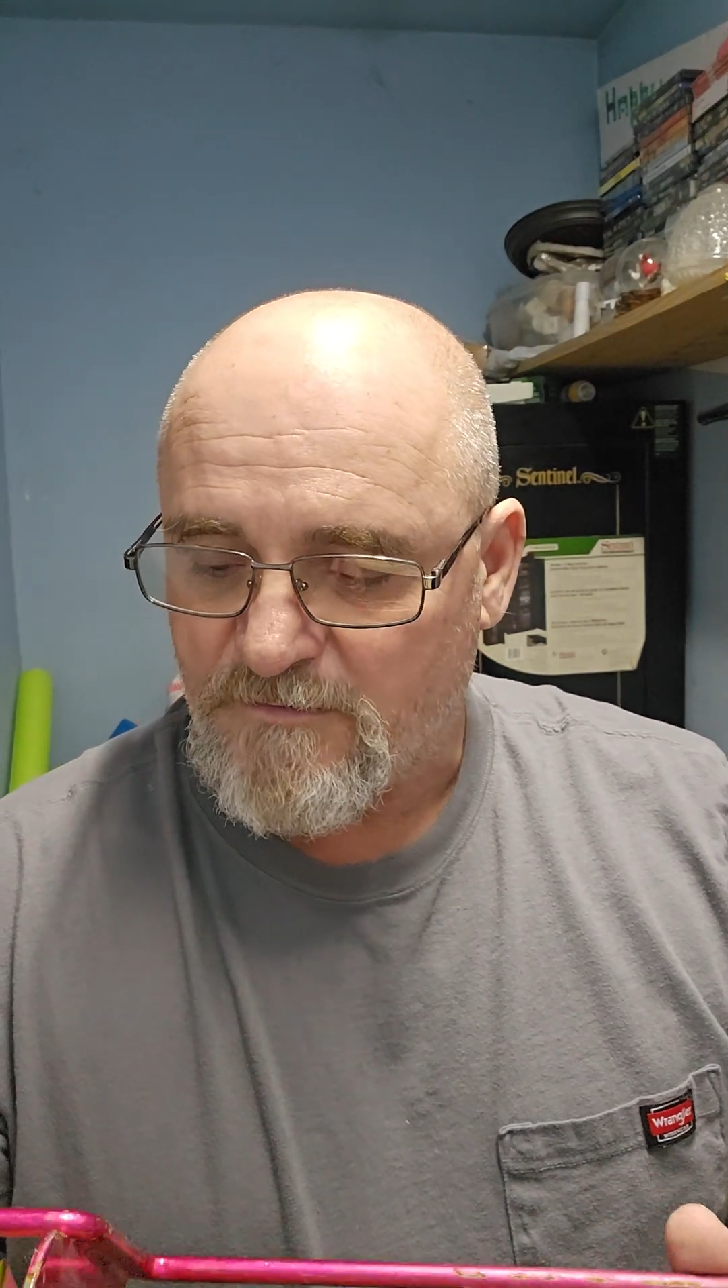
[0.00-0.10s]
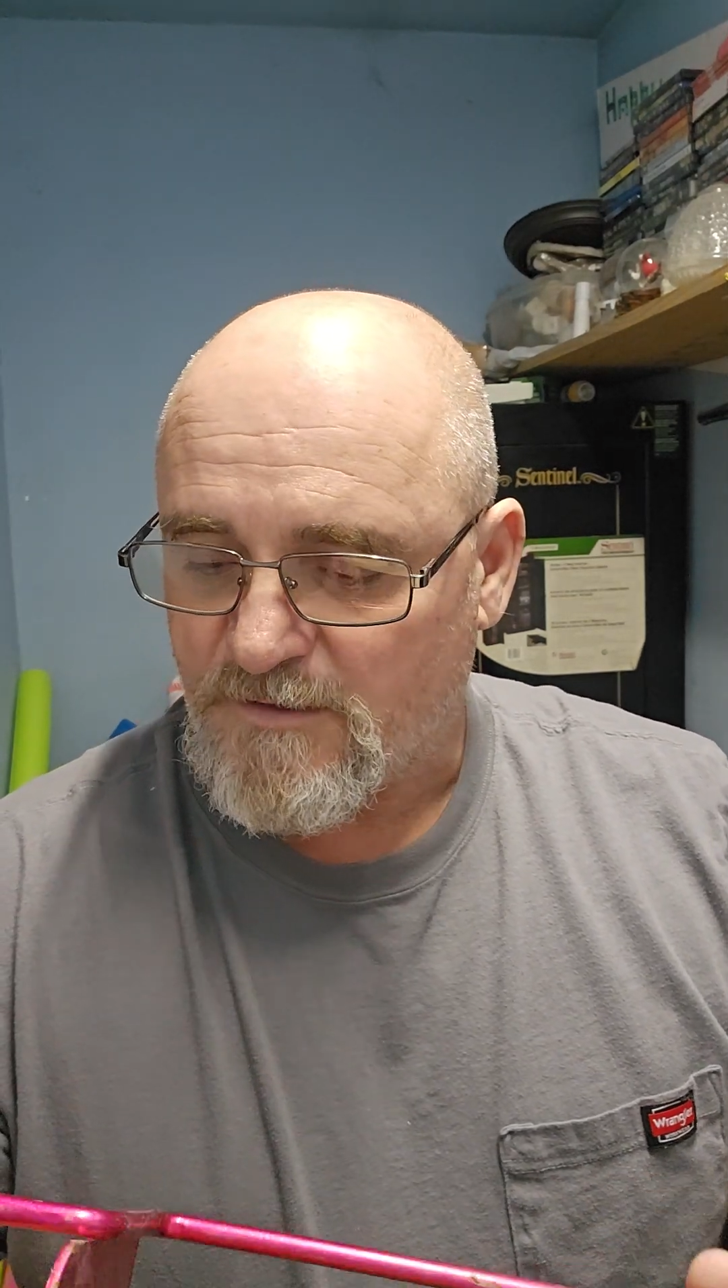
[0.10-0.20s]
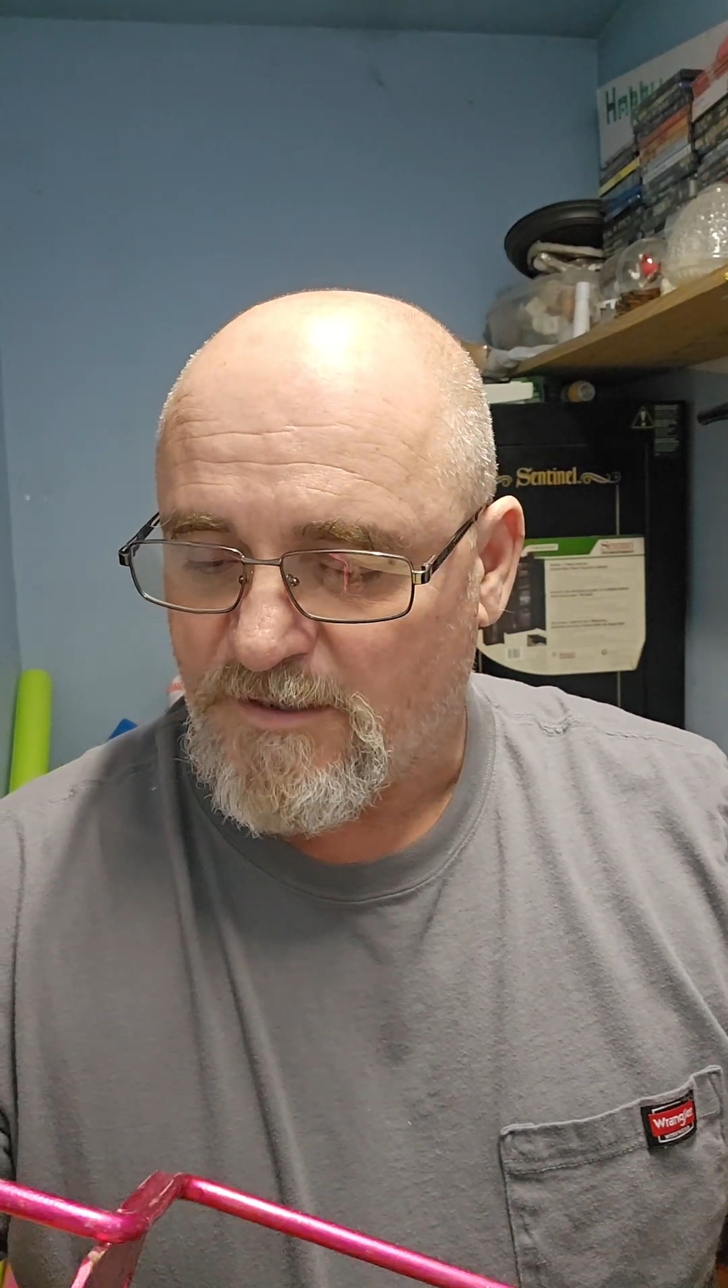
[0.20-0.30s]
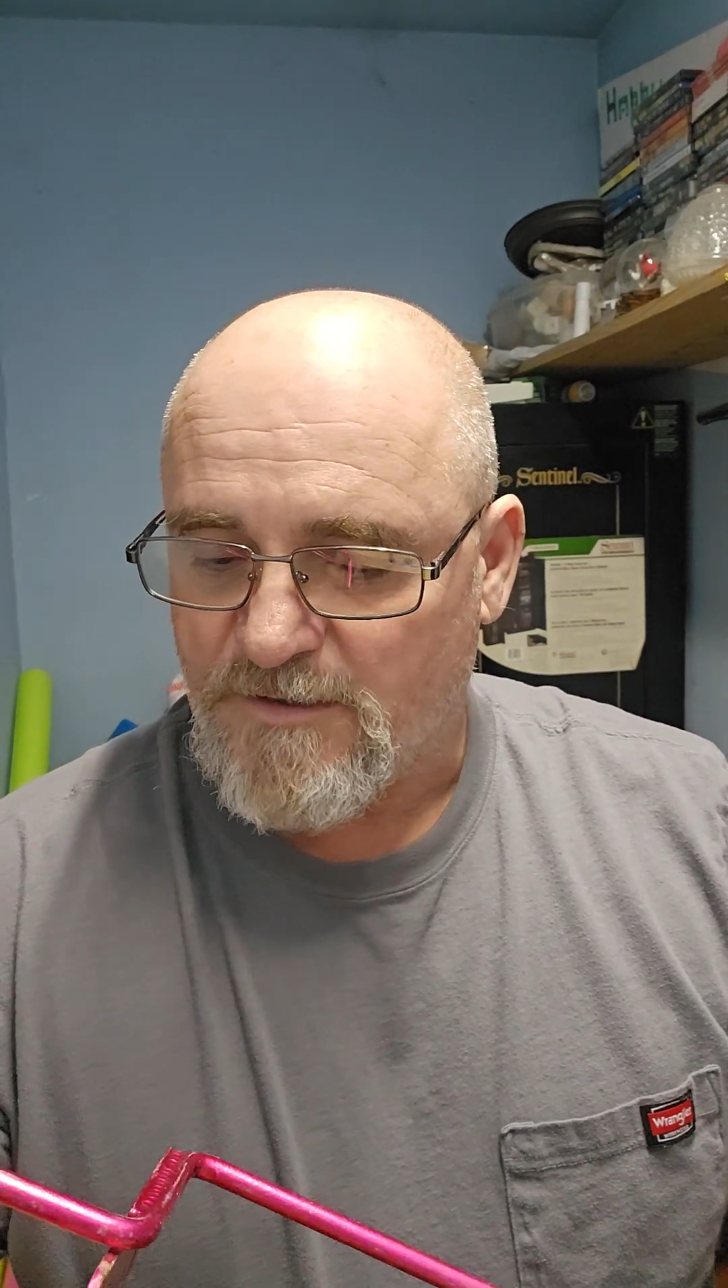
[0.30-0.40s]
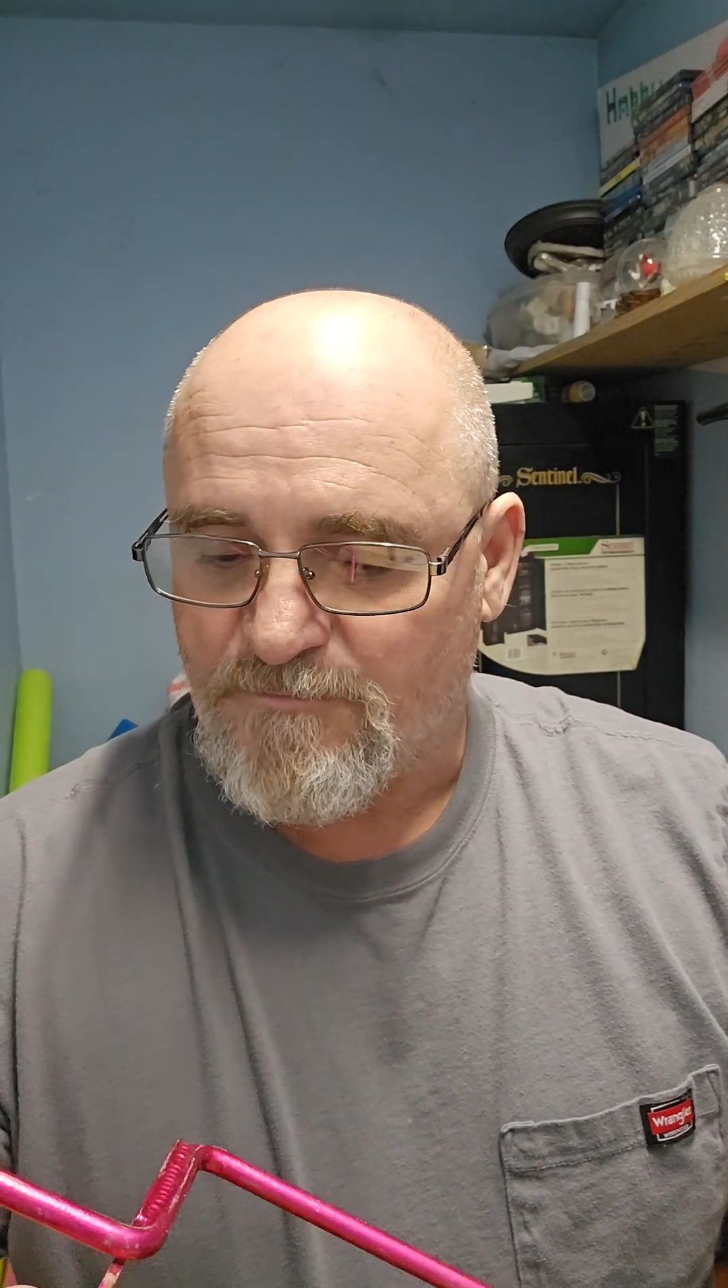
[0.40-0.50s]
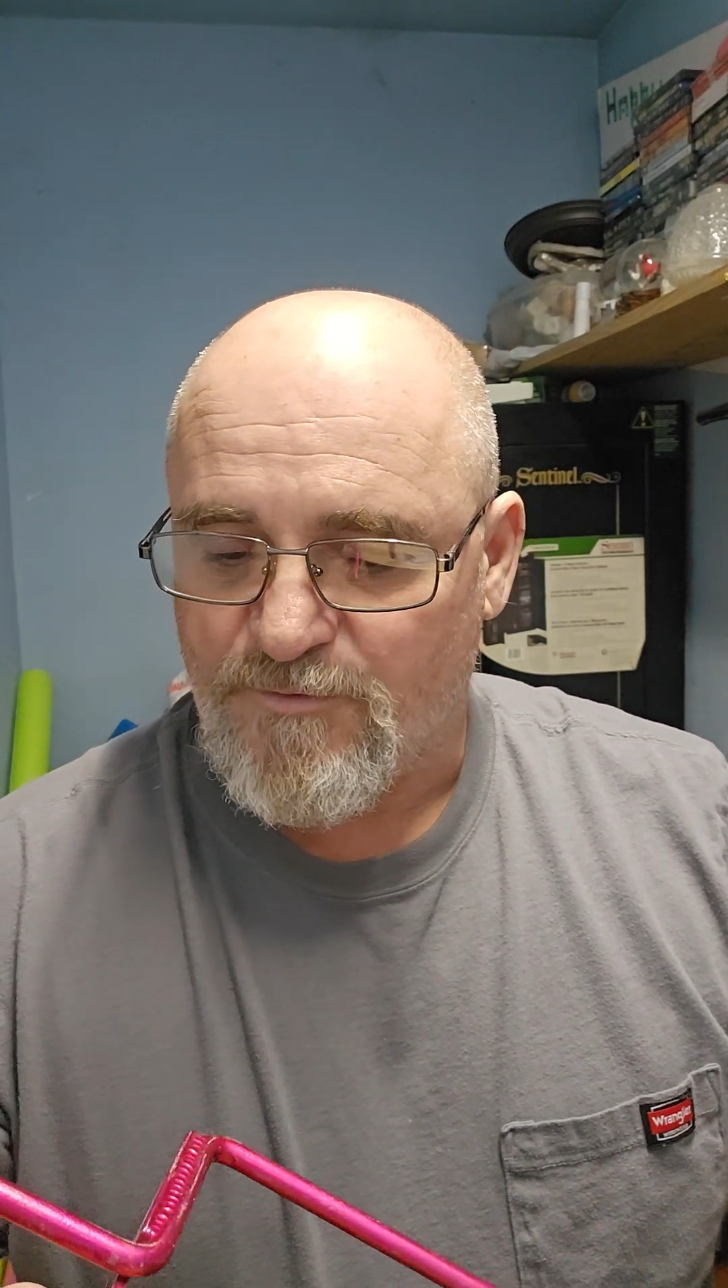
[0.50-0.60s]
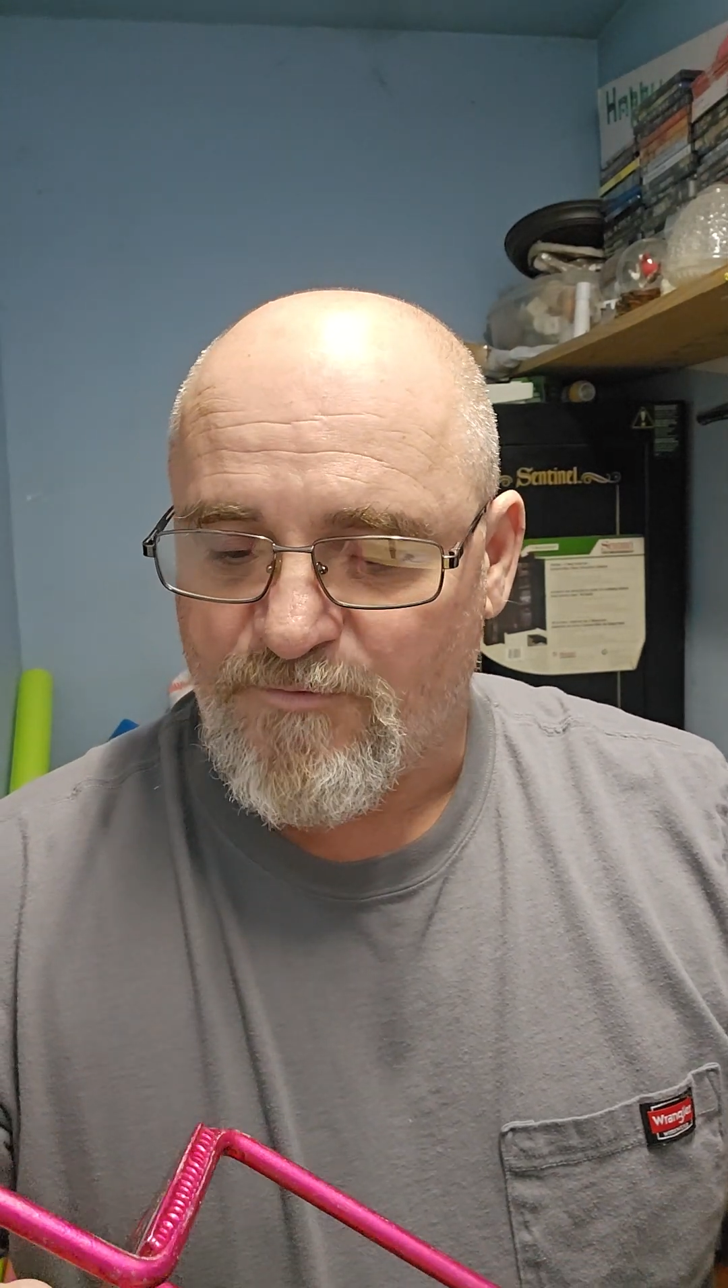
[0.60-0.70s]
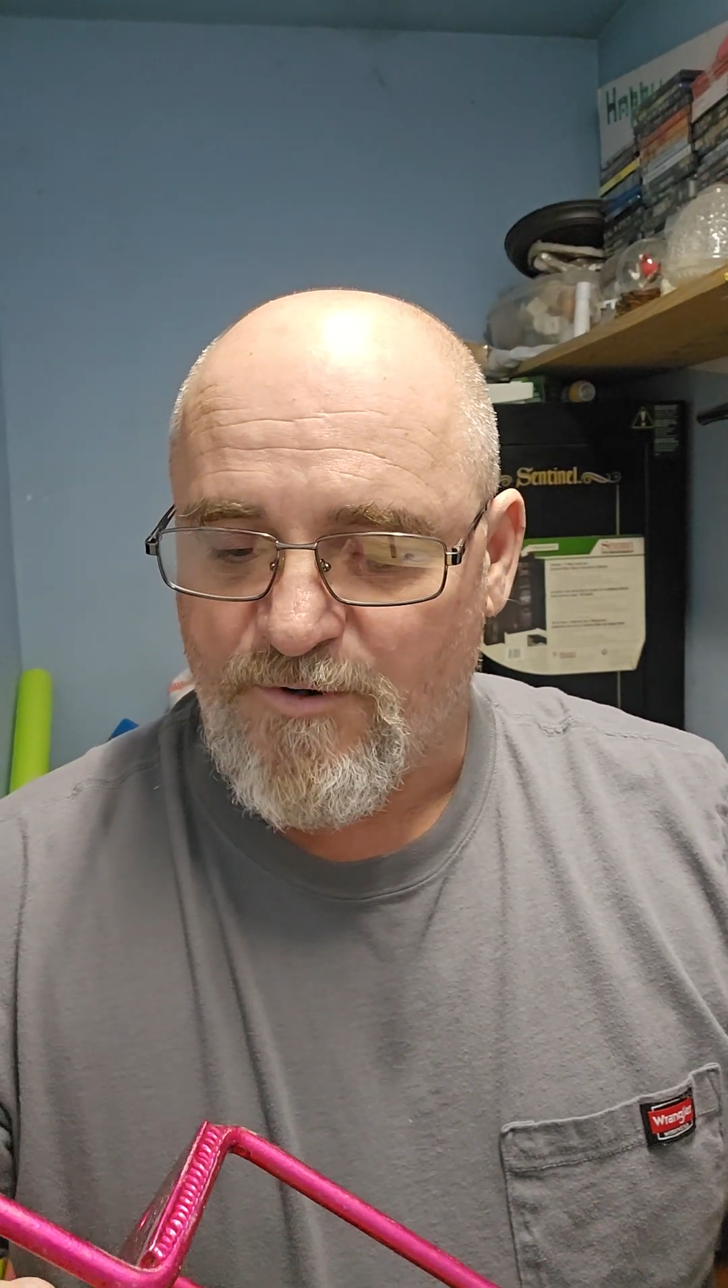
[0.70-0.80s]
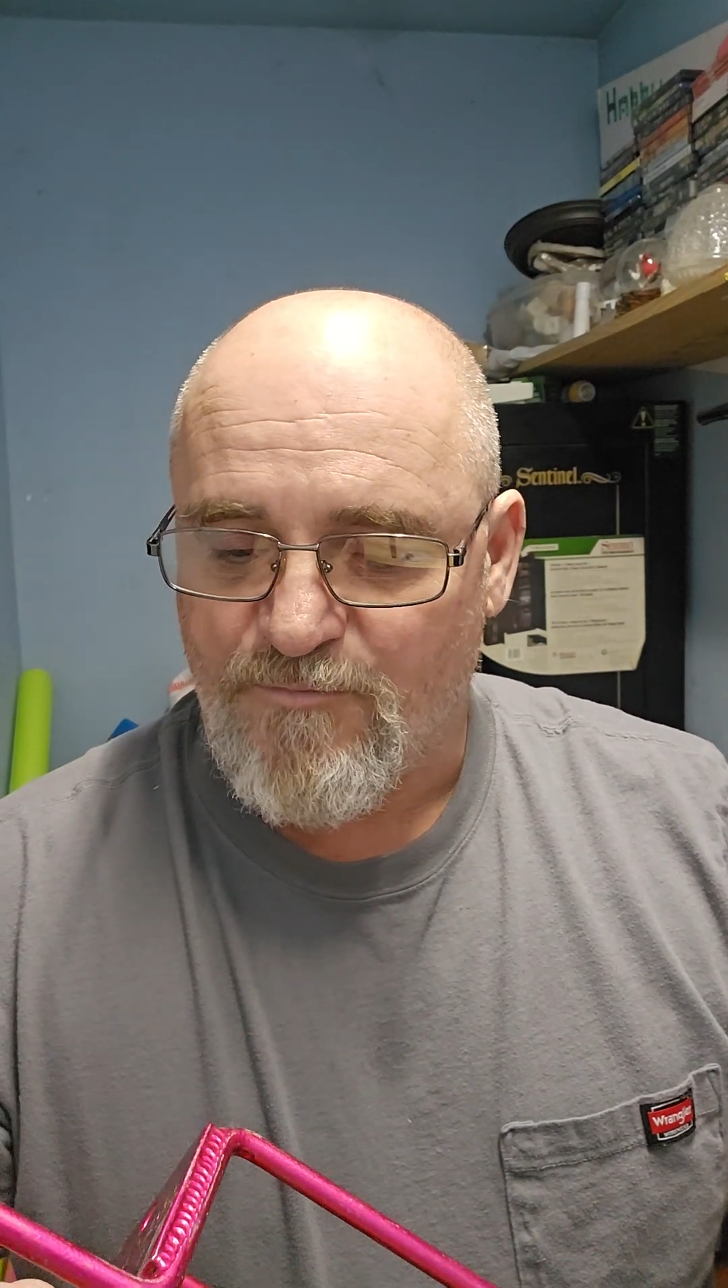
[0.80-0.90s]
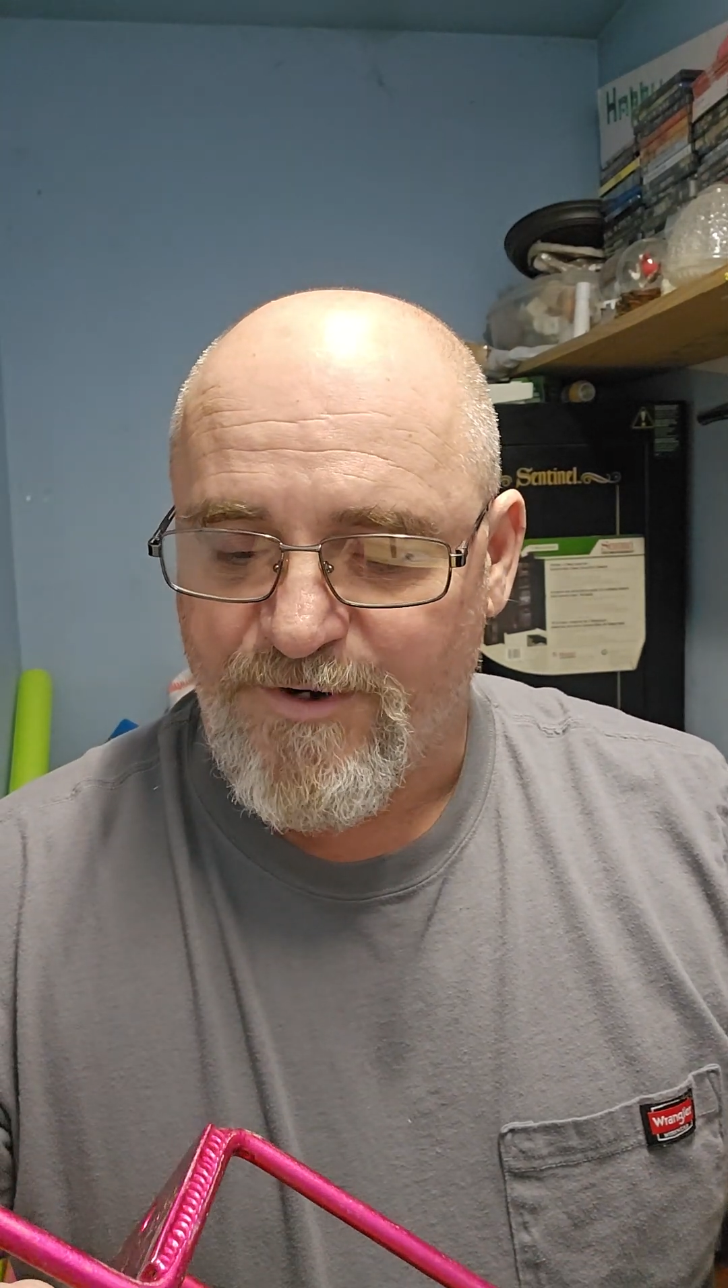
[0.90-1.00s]
But
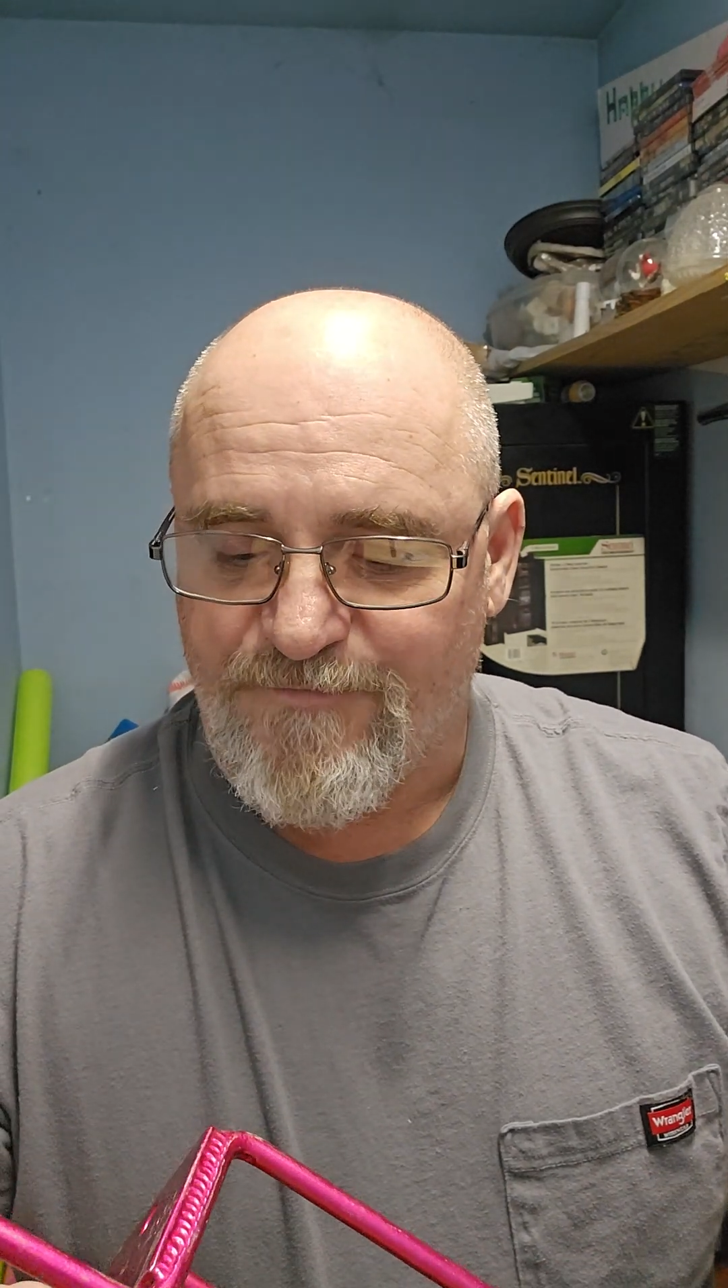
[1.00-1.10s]
where we